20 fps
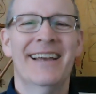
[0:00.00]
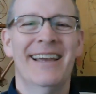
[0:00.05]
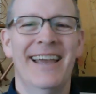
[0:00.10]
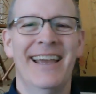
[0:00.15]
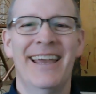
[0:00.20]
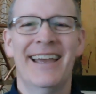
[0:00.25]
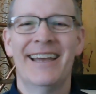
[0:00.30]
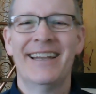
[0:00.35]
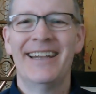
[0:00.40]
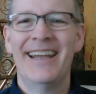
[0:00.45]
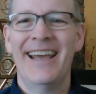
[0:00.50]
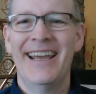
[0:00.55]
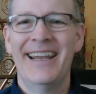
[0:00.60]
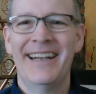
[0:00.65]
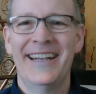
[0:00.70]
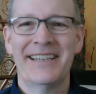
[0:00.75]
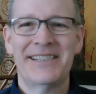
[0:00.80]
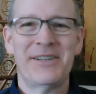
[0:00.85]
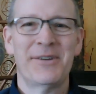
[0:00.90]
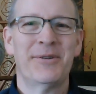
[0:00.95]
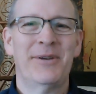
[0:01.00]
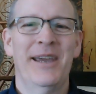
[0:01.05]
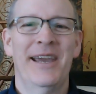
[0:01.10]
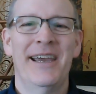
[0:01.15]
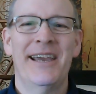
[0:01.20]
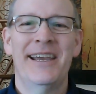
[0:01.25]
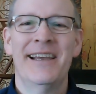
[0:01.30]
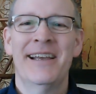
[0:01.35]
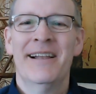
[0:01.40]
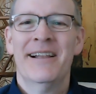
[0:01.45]
and and it's
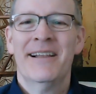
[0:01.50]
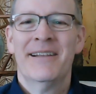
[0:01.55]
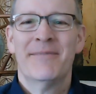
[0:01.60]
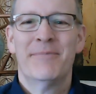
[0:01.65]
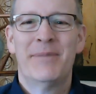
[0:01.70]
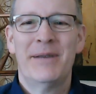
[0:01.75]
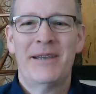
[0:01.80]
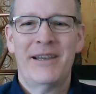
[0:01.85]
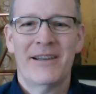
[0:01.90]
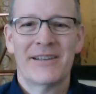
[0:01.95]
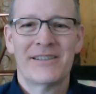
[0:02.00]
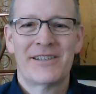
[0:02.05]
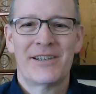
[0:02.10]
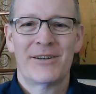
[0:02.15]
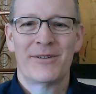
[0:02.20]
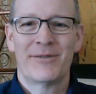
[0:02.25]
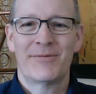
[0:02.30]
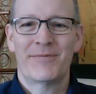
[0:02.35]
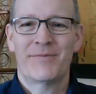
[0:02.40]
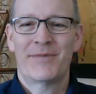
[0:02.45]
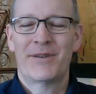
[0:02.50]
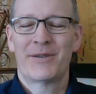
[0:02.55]
okay because they're